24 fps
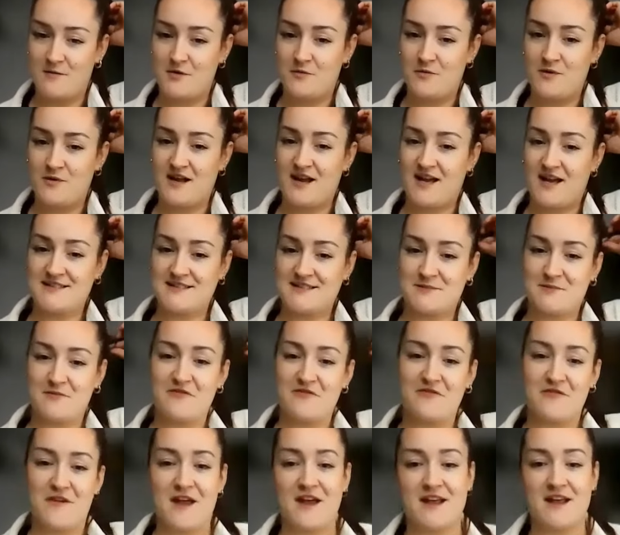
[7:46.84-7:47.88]
We had some
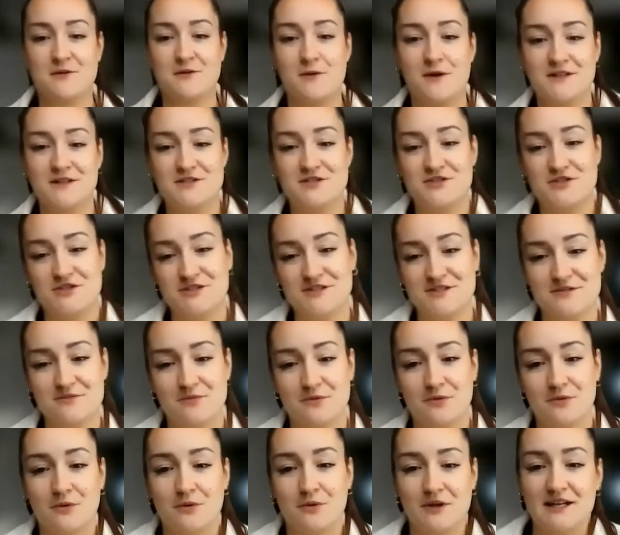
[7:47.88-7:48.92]
fan questions
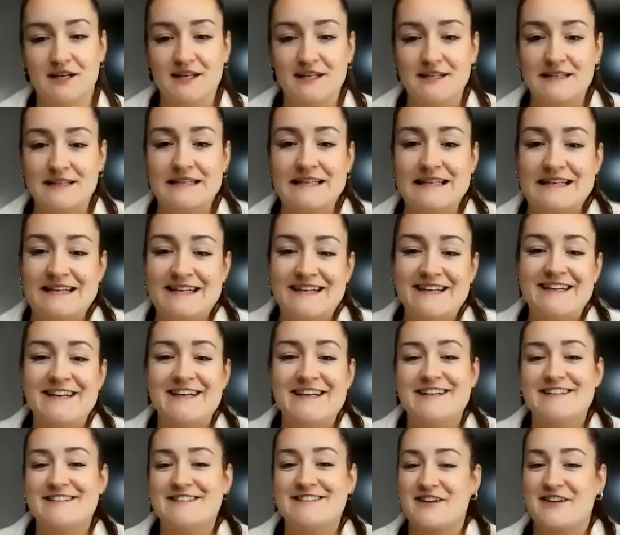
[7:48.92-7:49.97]
roll in.
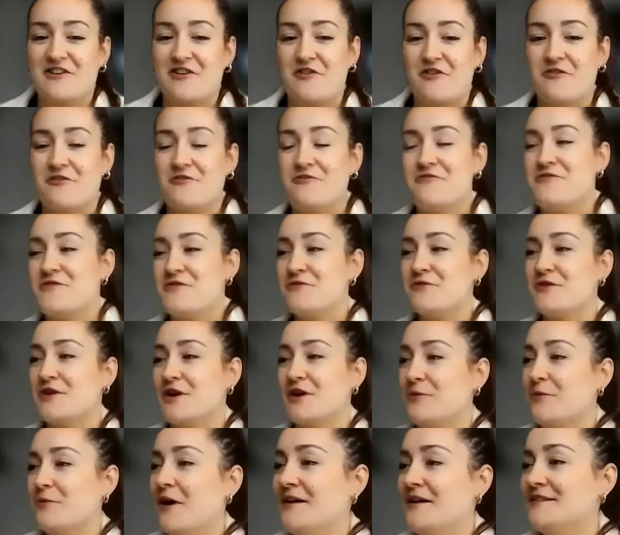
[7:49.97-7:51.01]
So a few
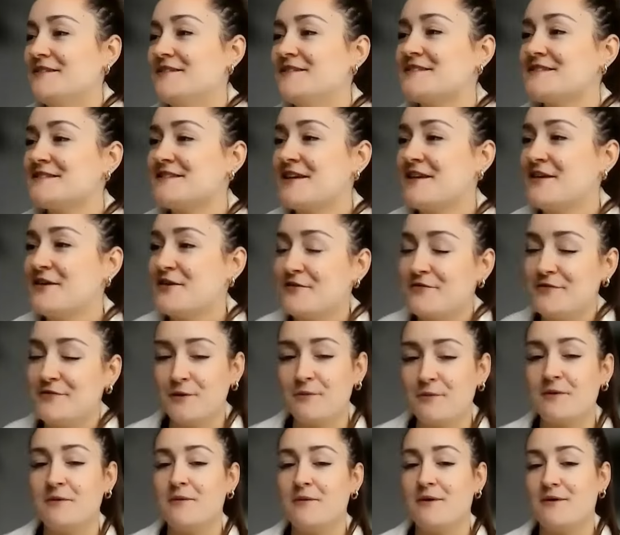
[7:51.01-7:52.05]
good ones, a few
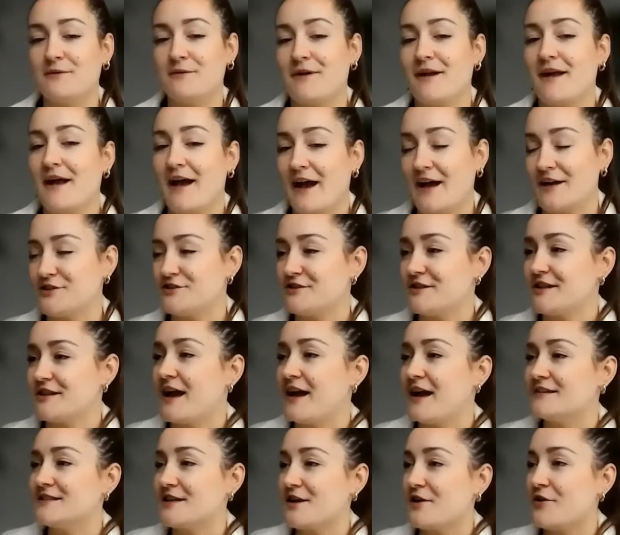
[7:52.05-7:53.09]
we won't actually
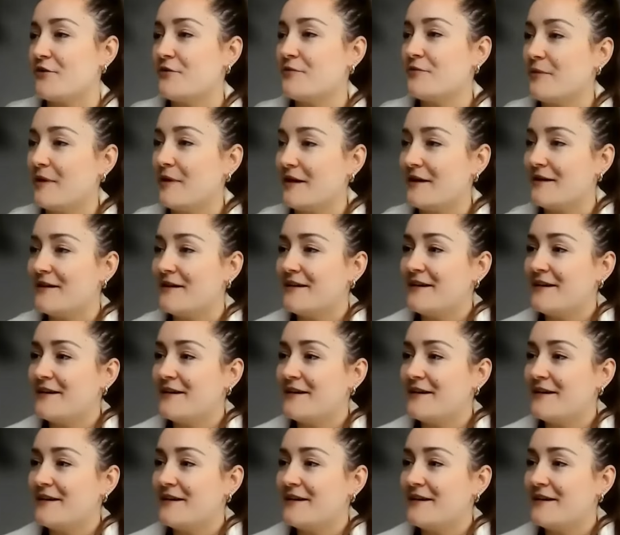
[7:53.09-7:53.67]
ask you, but